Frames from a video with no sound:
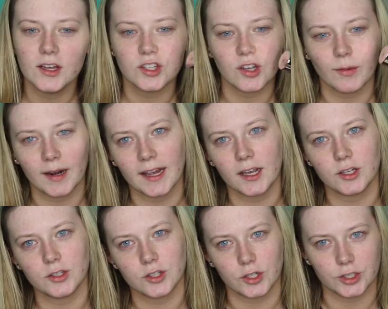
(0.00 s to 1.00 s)
So when I
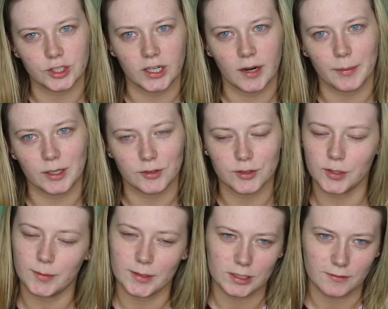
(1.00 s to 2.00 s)
searched it up on
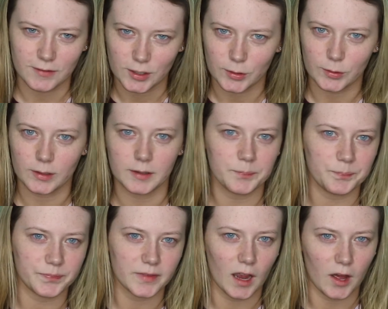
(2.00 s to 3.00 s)
YouTube, there's a few
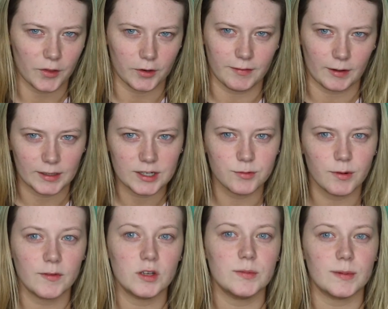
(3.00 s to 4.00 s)
other foundation
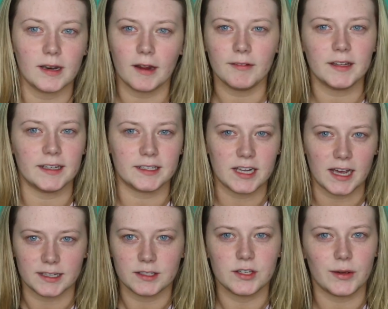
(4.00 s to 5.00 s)
reviews, but not really a
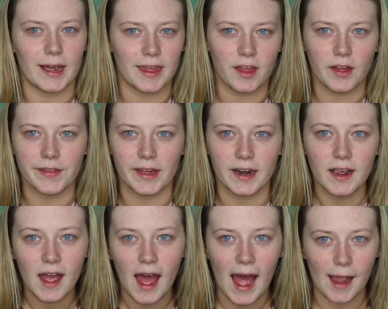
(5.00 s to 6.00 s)
ton. So I thought that
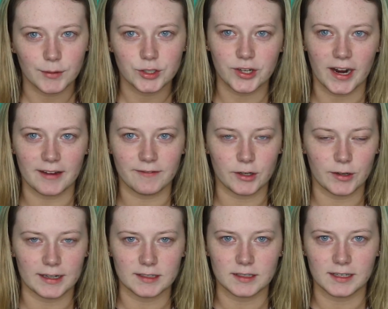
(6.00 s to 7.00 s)
I would try it for you
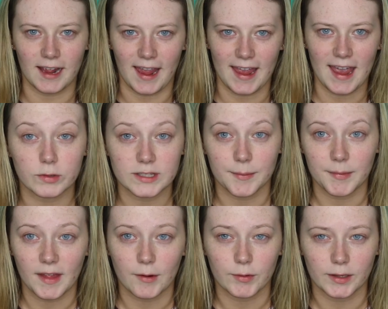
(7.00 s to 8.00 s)
guys today. And something
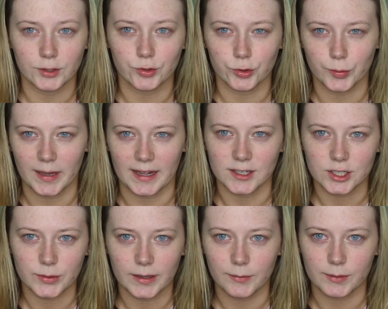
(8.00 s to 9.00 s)
that really drew me
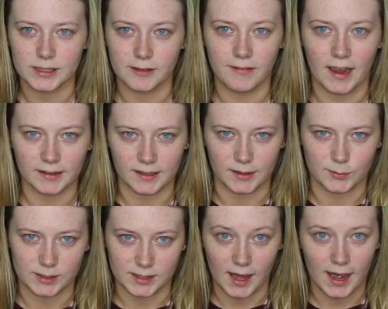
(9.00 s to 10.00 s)
into it was the fact that it
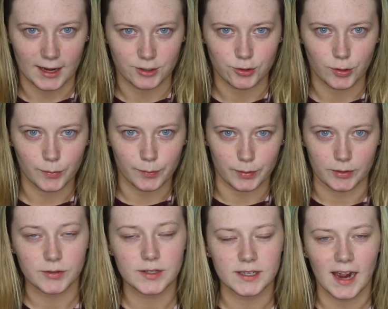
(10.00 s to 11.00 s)
was the Hydro
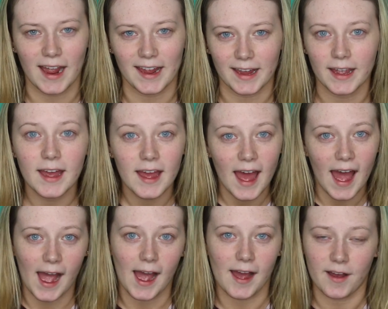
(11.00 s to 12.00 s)
Boost. I
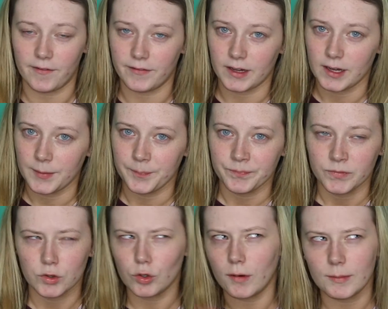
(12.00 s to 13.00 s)
have
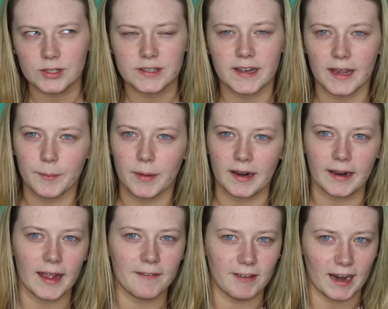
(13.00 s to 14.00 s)
normal skin, but
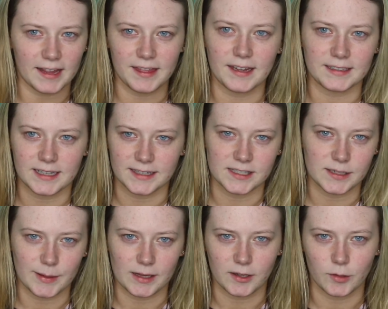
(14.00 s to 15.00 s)
if anything, it tends to
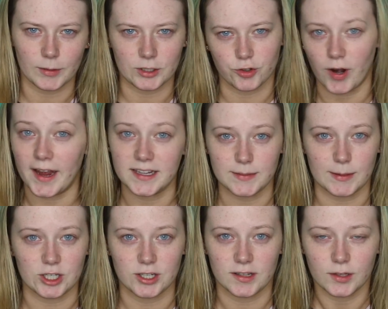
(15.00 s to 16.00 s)
be a little bit dry,
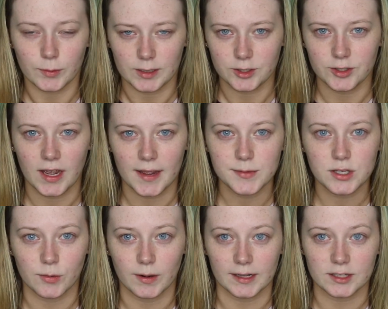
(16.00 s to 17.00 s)
especially in the wintertime.
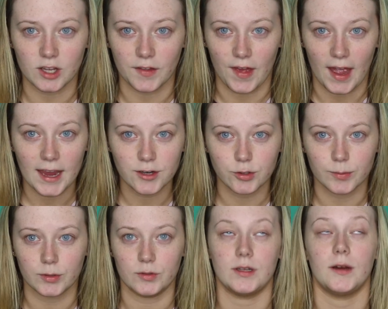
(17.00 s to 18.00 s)
So when I saw the Hydro
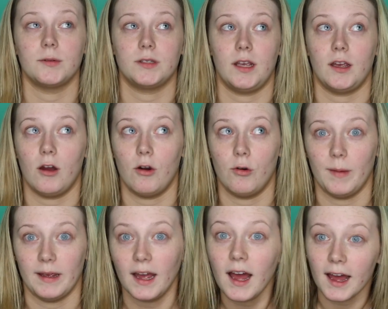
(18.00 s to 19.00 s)
Boost, I was like, oh
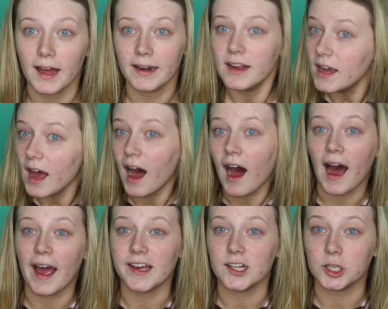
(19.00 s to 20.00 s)
my god,
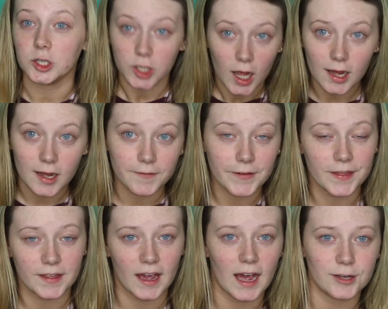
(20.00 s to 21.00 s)
I love
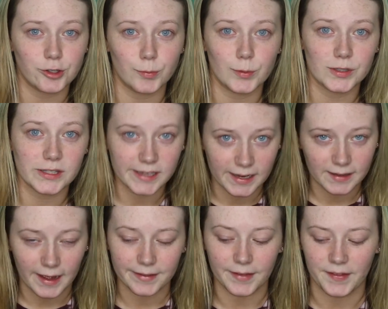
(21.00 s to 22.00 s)
the Hydro Boost skin
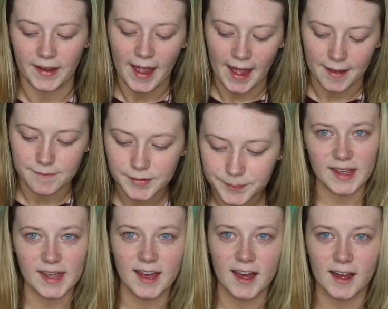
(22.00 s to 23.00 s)
line that they have.
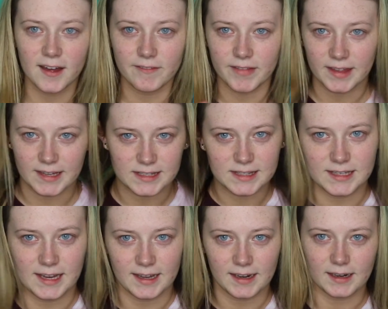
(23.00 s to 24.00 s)
Speaking of the
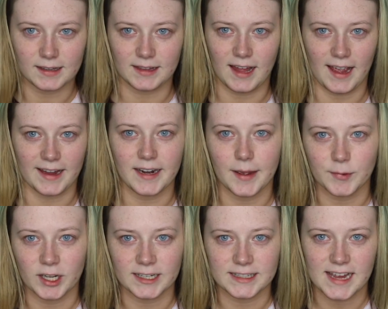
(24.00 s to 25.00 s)
skin line, I'm
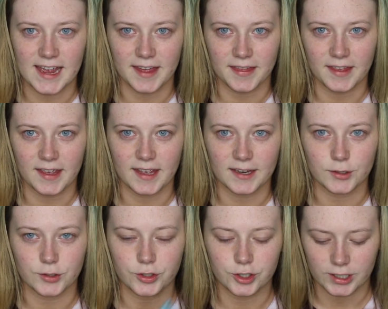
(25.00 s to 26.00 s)
going to take the
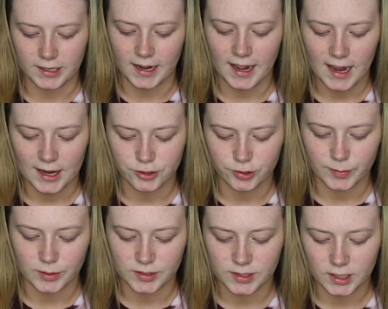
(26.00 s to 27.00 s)
Neutrogena Hydro
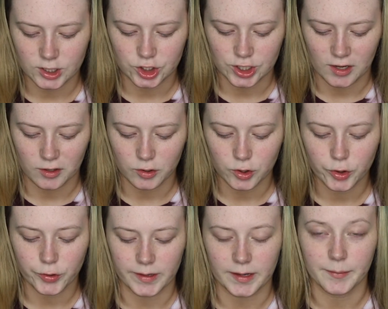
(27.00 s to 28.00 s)
Boost Gel
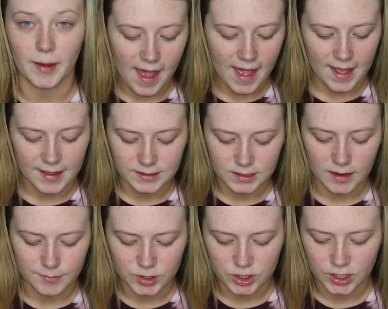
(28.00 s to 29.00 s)
Cream, and
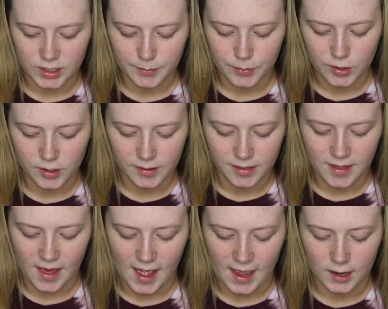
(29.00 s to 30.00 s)
I'm just going to put
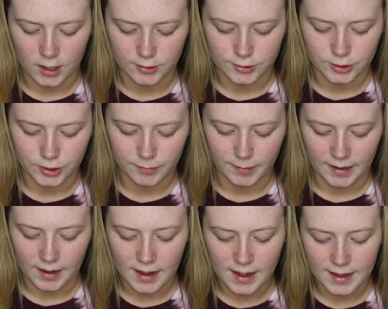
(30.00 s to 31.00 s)
that under my
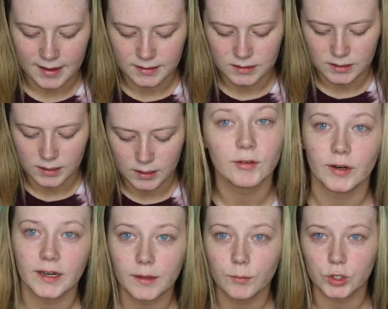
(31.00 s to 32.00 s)
eyes. I've
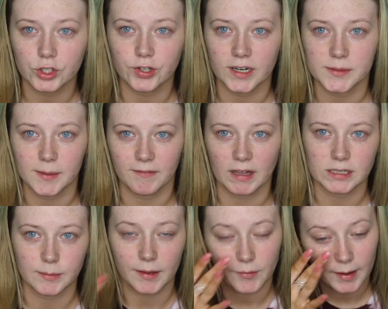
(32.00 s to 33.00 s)
already moisturized my face,
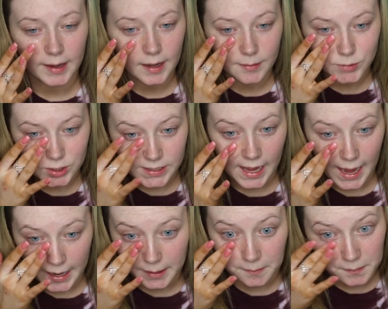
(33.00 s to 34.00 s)
by the way. I'm just
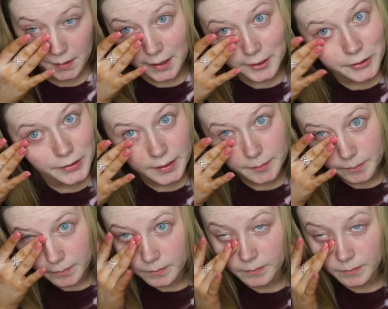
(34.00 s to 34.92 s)
adding the eye cream.